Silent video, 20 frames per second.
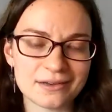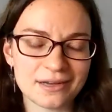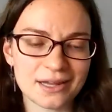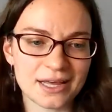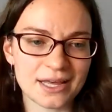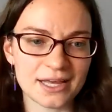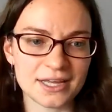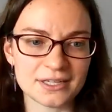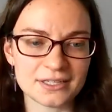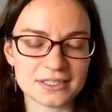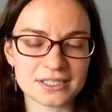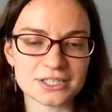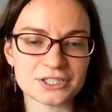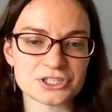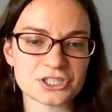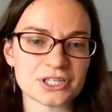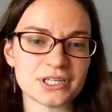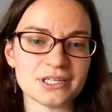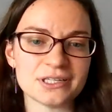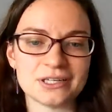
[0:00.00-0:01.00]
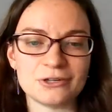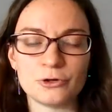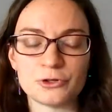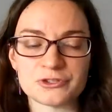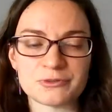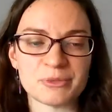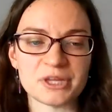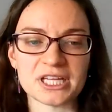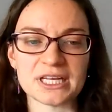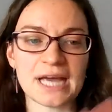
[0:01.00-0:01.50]
it
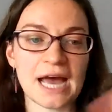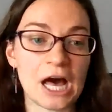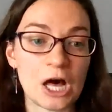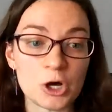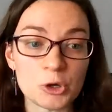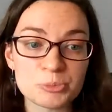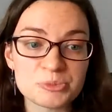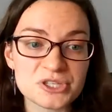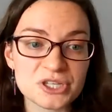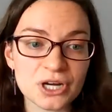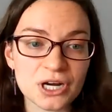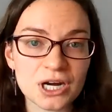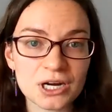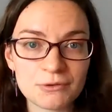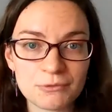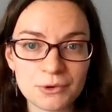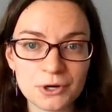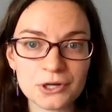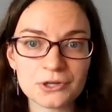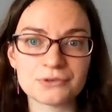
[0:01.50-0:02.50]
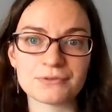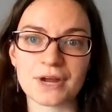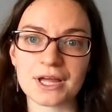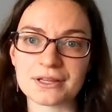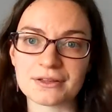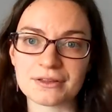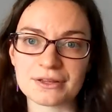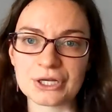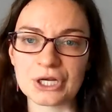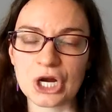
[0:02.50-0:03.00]
ultimately helps the art world
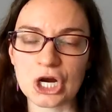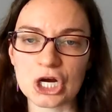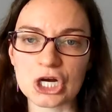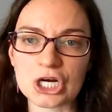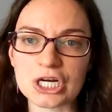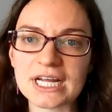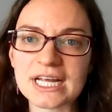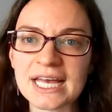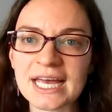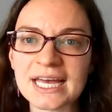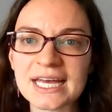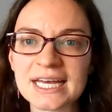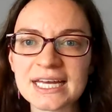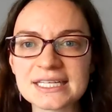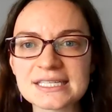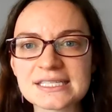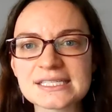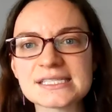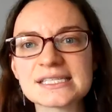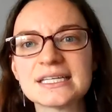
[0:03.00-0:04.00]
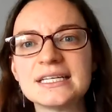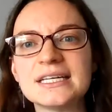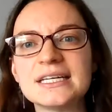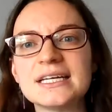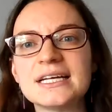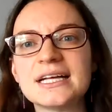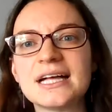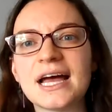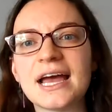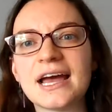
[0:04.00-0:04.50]
rather than hurting it.
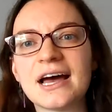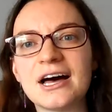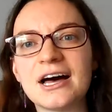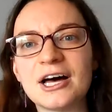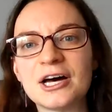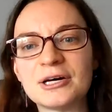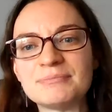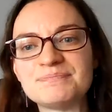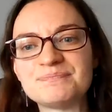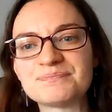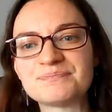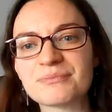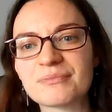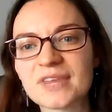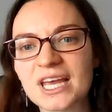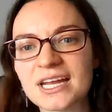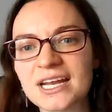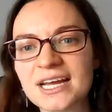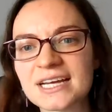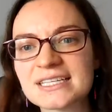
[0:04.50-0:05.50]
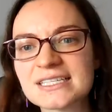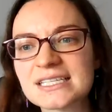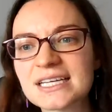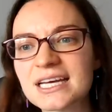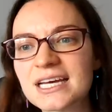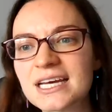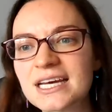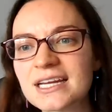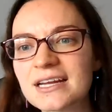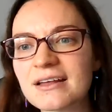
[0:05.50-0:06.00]
And I
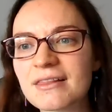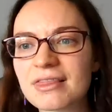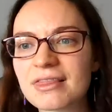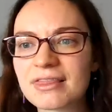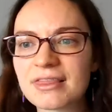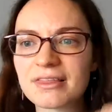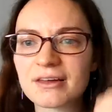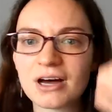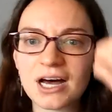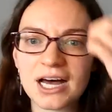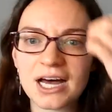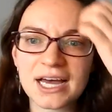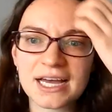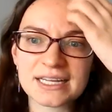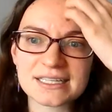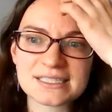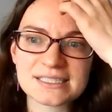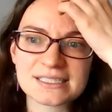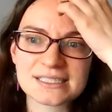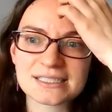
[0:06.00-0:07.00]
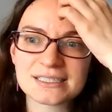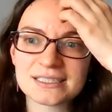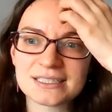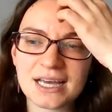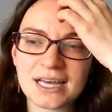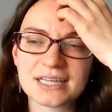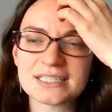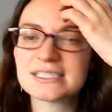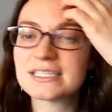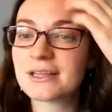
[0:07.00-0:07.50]
did
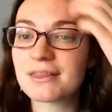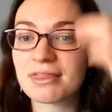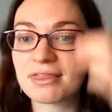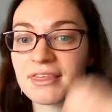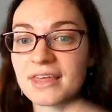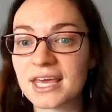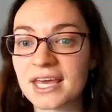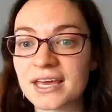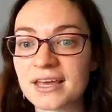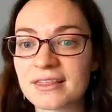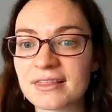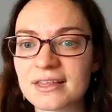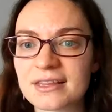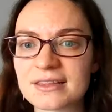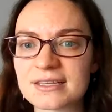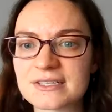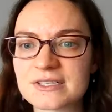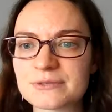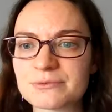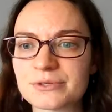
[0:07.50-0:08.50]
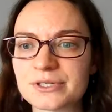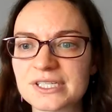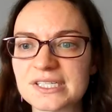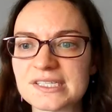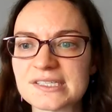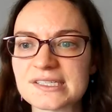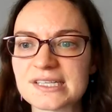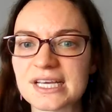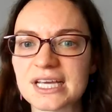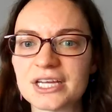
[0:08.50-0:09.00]
think that this
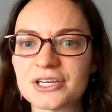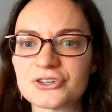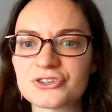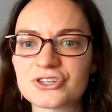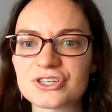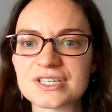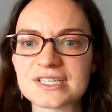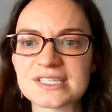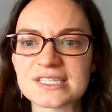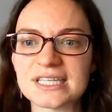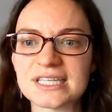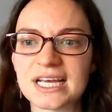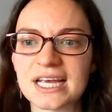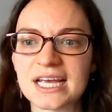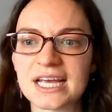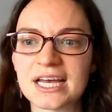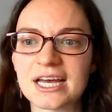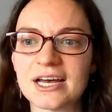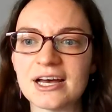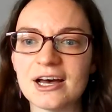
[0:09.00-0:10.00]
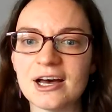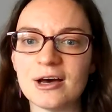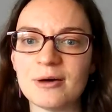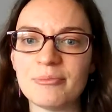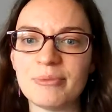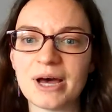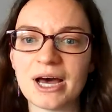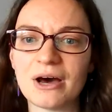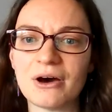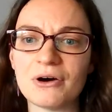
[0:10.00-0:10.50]
was interesting
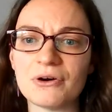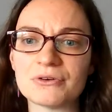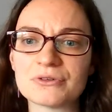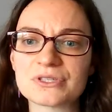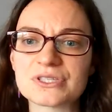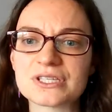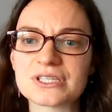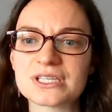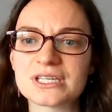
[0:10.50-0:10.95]
about